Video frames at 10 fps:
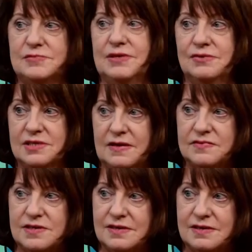be looked
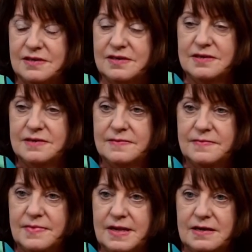after
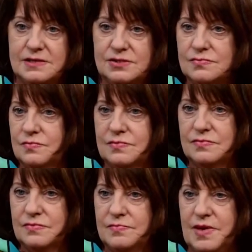has
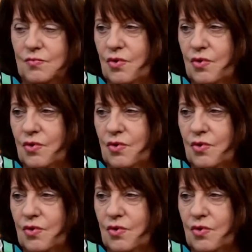been